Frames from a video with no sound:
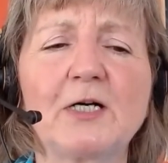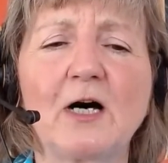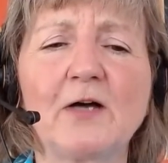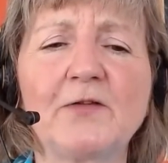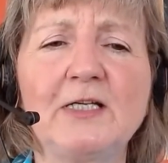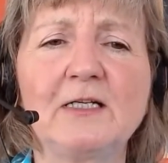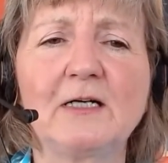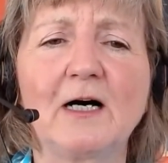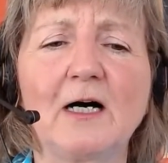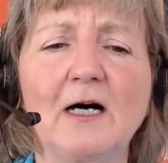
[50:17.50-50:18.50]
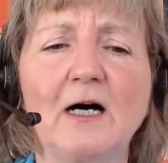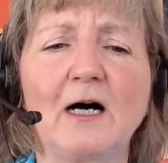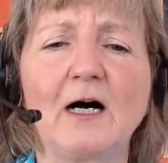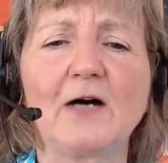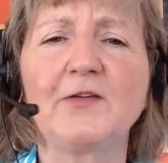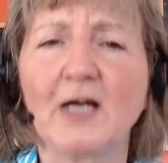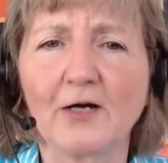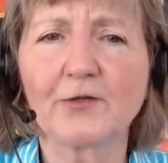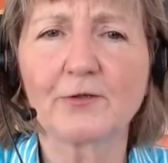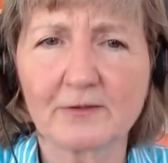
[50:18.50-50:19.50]
But on the on the
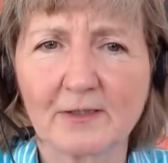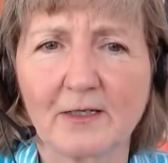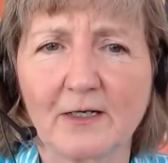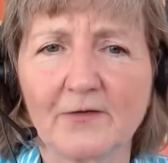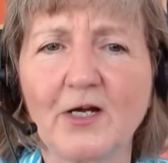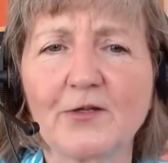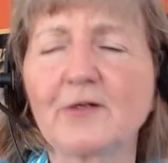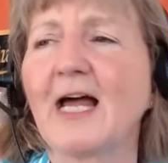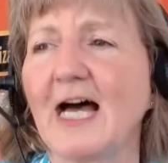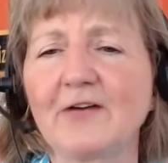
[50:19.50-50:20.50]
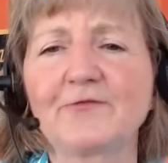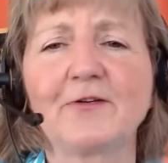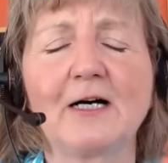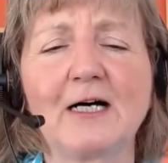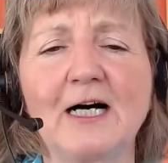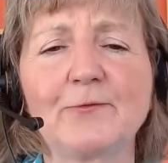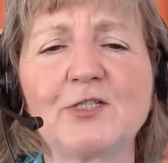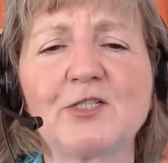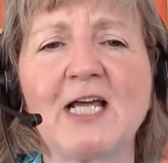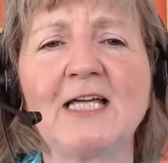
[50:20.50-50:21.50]
other on the other half, uh, I
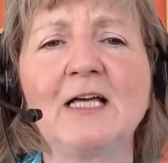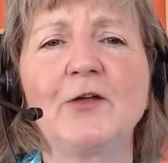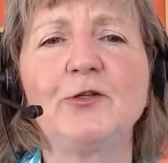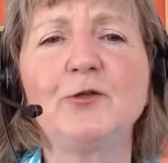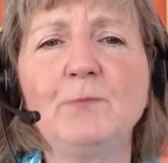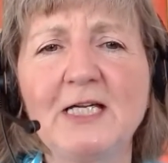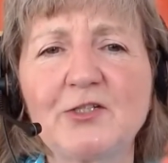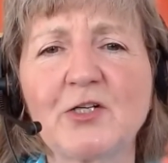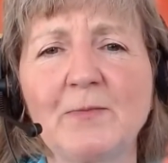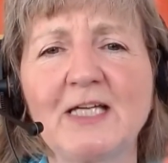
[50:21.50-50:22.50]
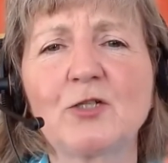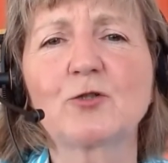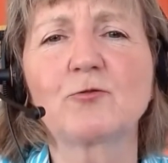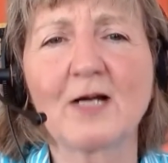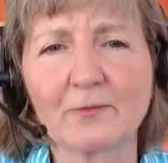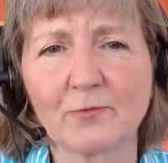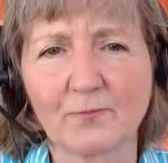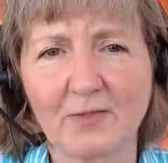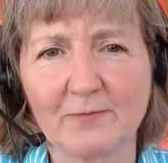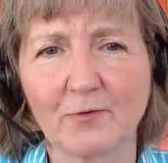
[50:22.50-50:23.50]
would say you meet some incredible
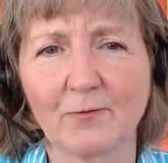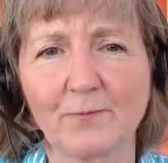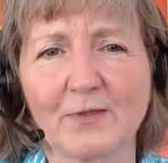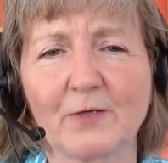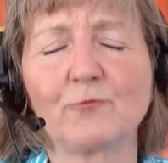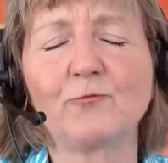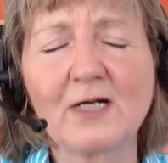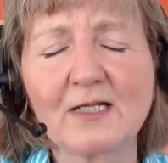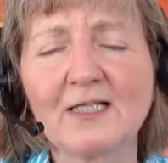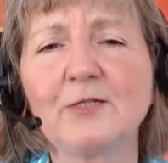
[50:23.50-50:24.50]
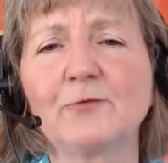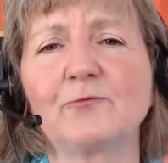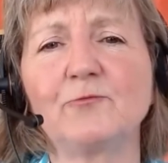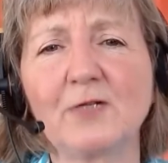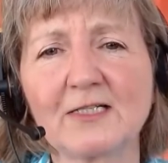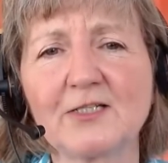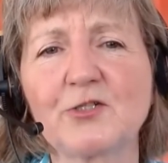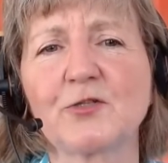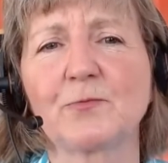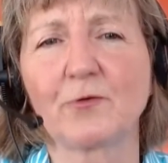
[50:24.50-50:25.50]
people really, really
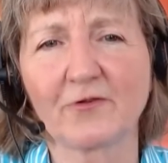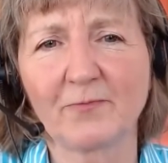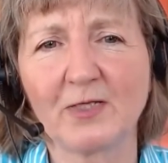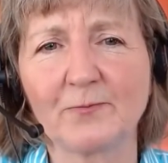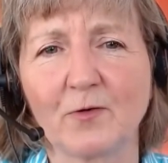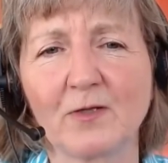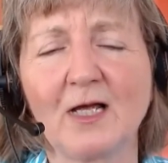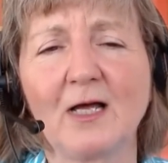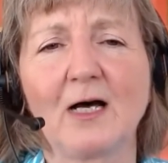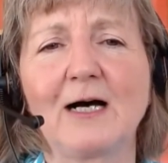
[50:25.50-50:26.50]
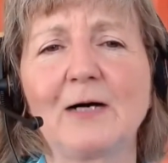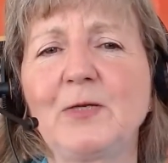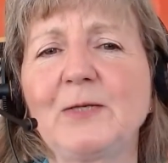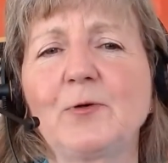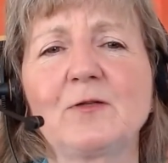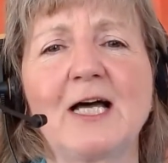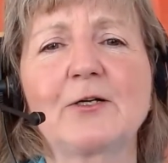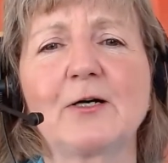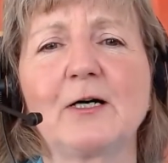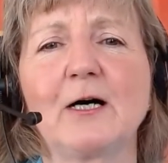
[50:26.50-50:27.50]
supportive people. Uh, people
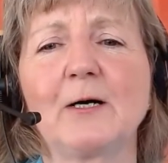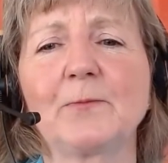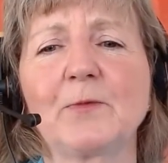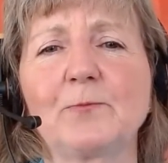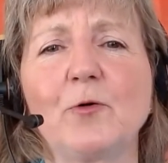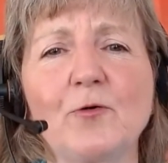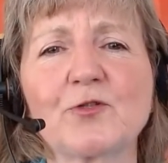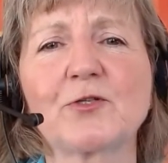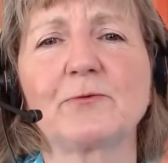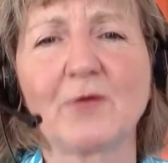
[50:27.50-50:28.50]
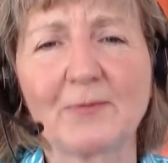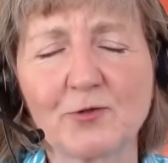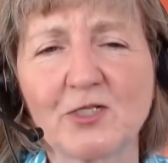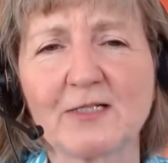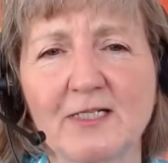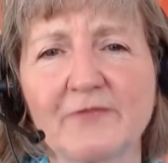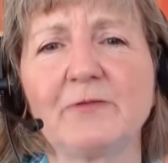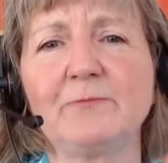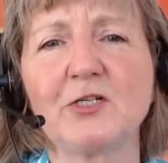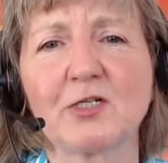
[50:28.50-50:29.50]
like um, Paul's representative
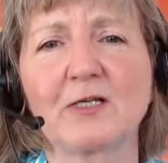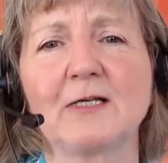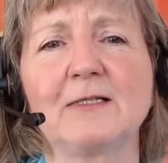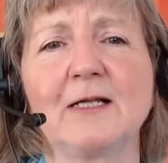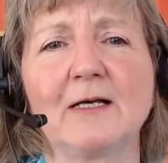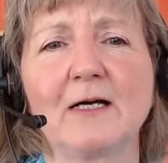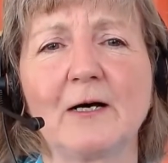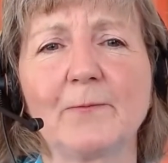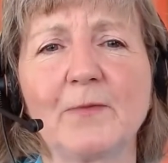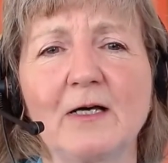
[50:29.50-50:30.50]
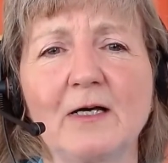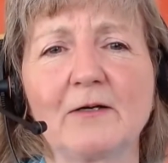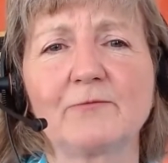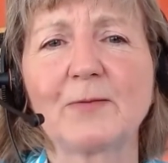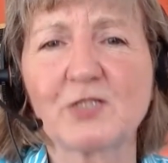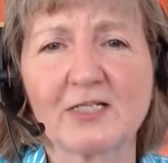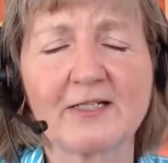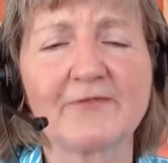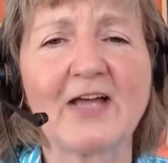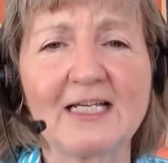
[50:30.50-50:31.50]
in Michigan, um, uh,
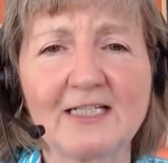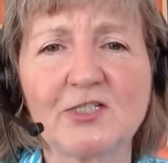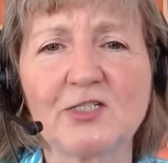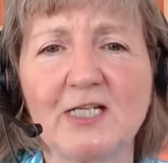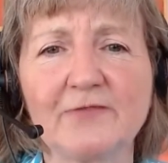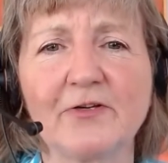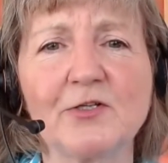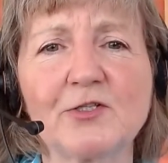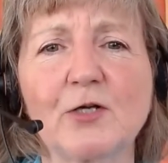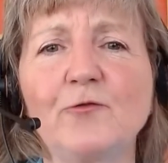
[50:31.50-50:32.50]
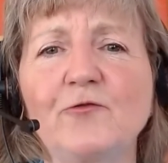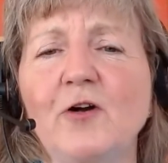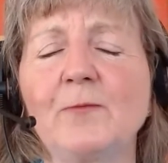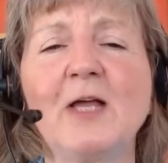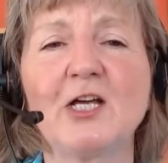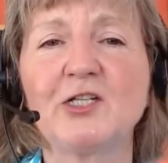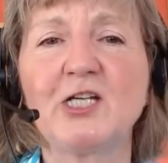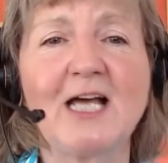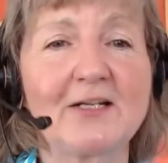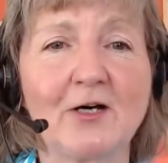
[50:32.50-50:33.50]
Representative Haley Stevens, who from
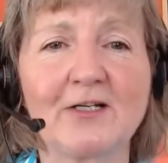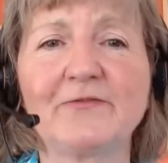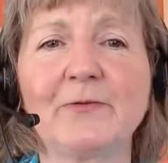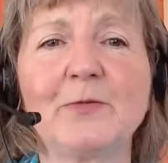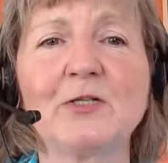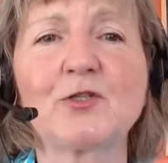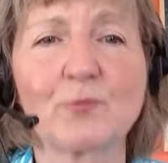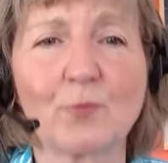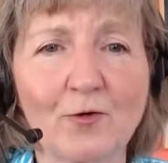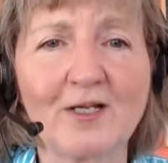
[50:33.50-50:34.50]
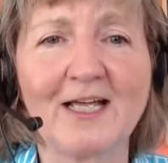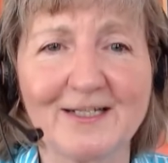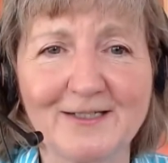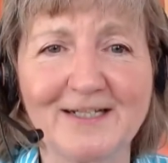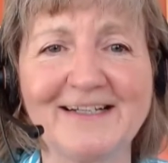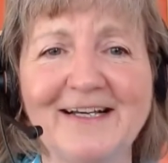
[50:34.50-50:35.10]
she had not even been sworn in